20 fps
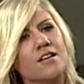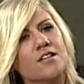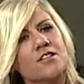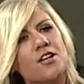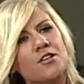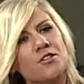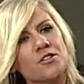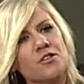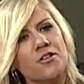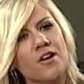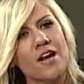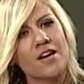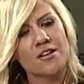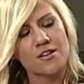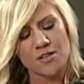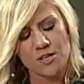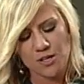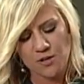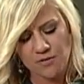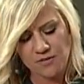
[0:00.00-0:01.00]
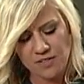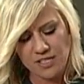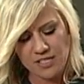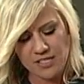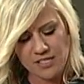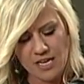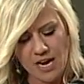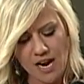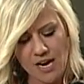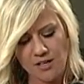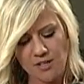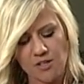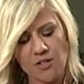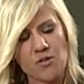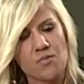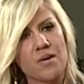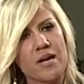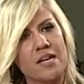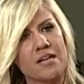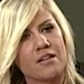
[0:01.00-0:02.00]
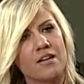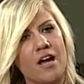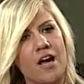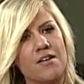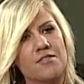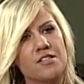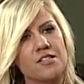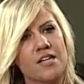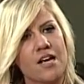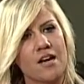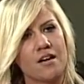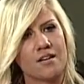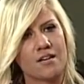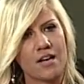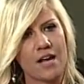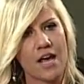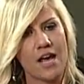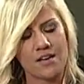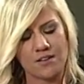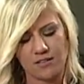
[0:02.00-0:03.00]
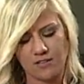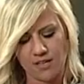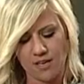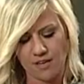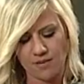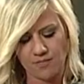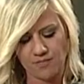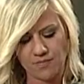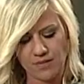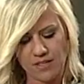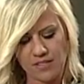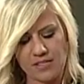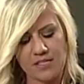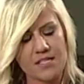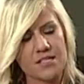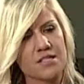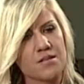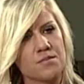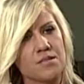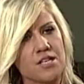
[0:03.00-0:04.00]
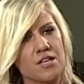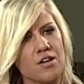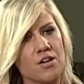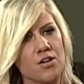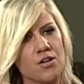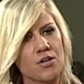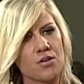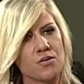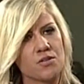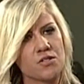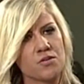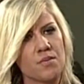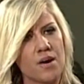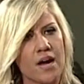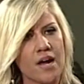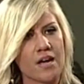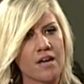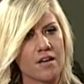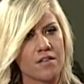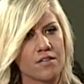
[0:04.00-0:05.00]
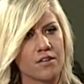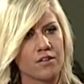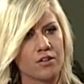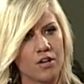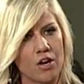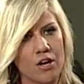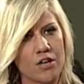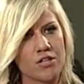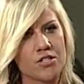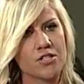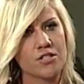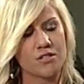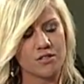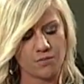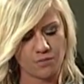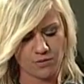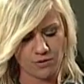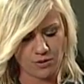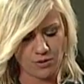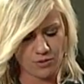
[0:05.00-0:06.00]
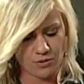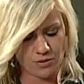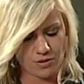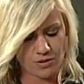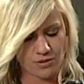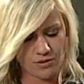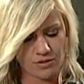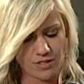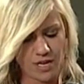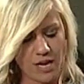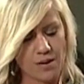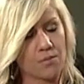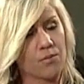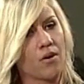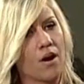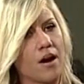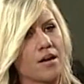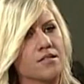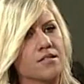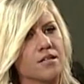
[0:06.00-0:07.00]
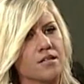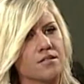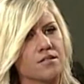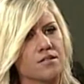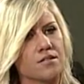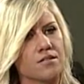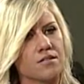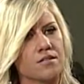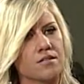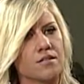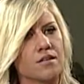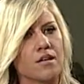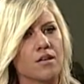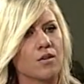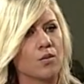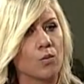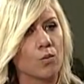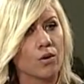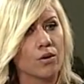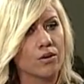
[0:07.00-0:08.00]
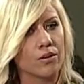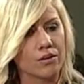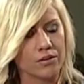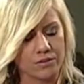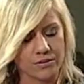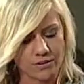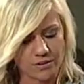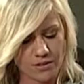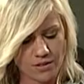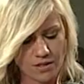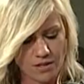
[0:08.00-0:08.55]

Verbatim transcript: Dr. Grandin, you've designed humane livestock handling systems that are used by the largest producers and processors in the world.